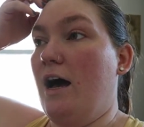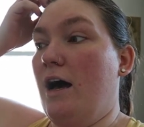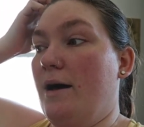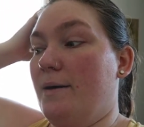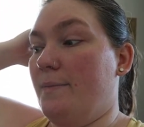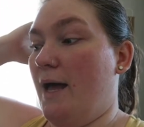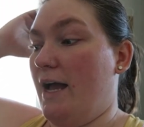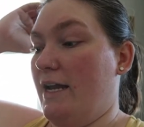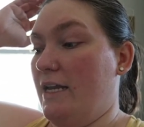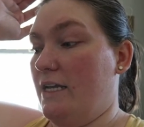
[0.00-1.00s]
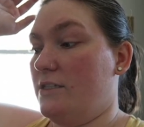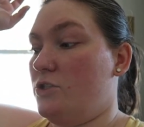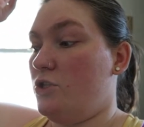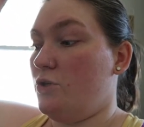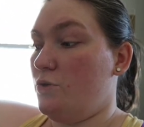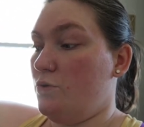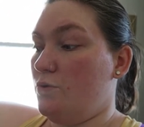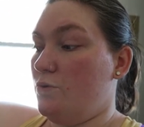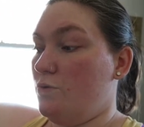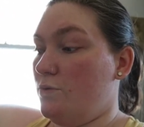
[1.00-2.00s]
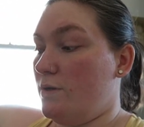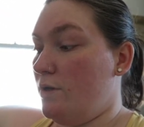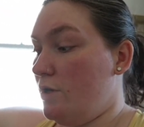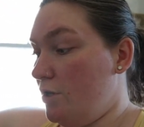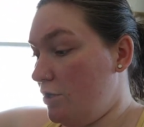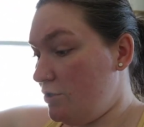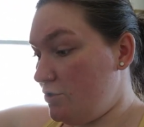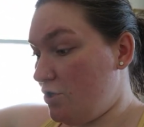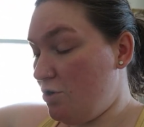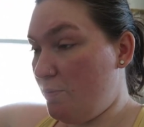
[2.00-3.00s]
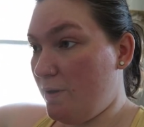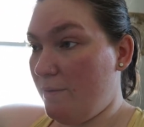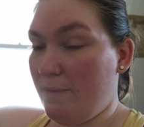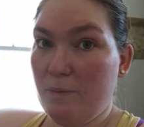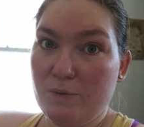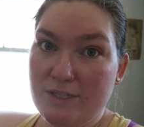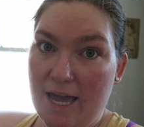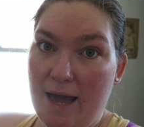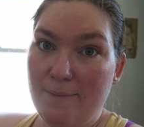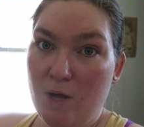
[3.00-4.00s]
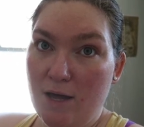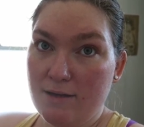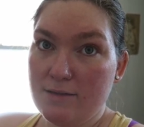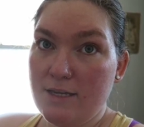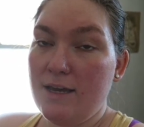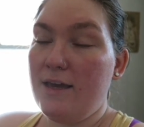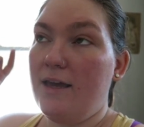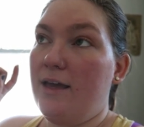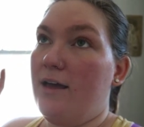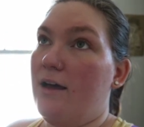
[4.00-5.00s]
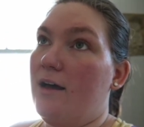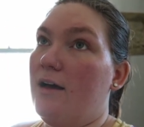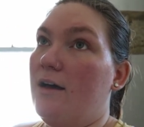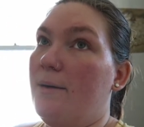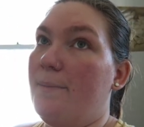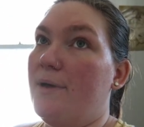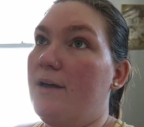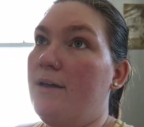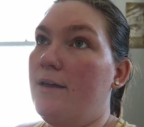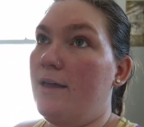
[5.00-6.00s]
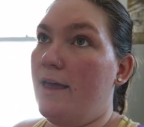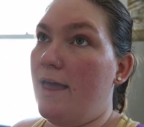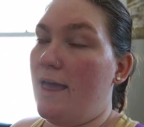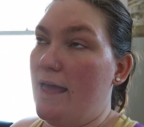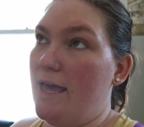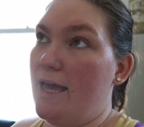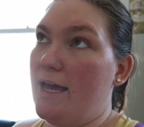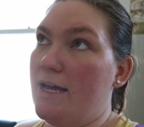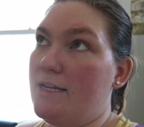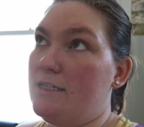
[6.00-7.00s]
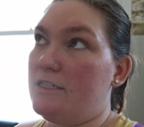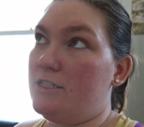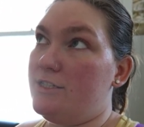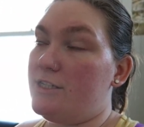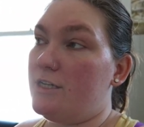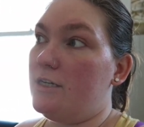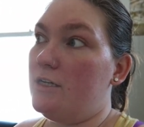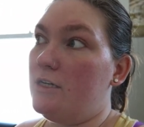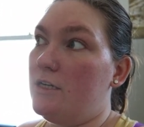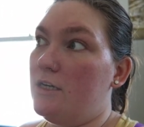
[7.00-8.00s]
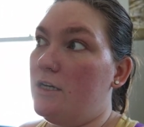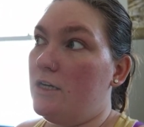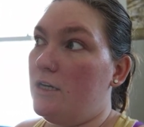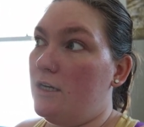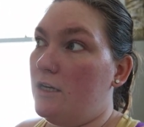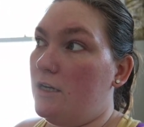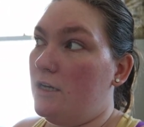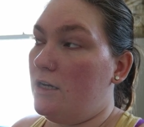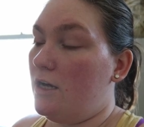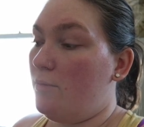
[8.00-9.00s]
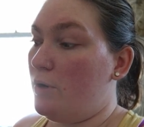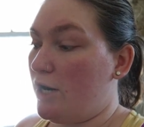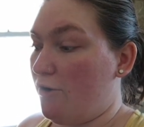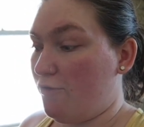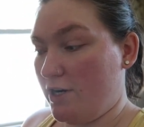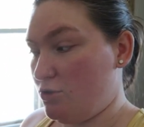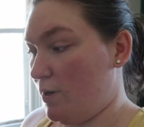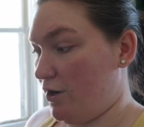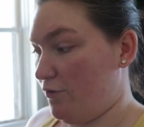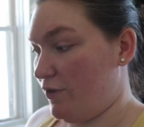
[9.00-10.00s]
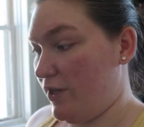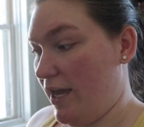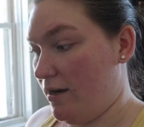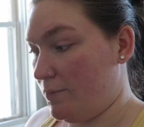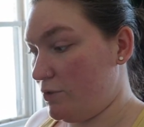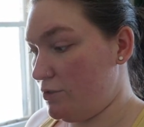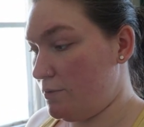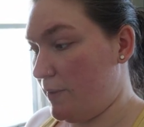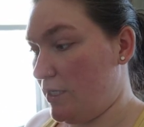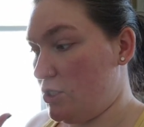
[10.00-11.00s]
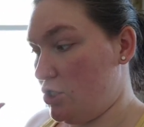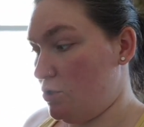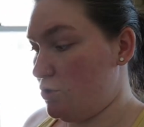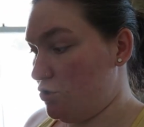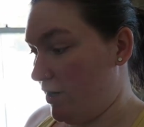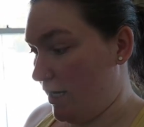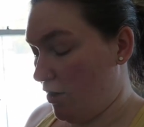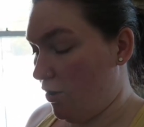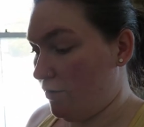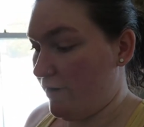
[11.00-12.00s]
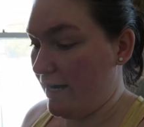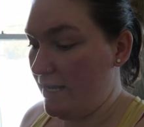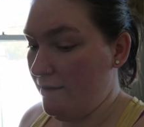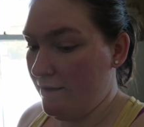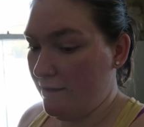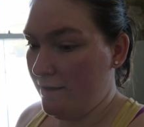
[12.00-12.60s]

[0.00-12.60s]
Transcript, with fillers: Um, I need to scoop Maple's cat box um, and put out fresh water for the animals because Jude's drank it all already.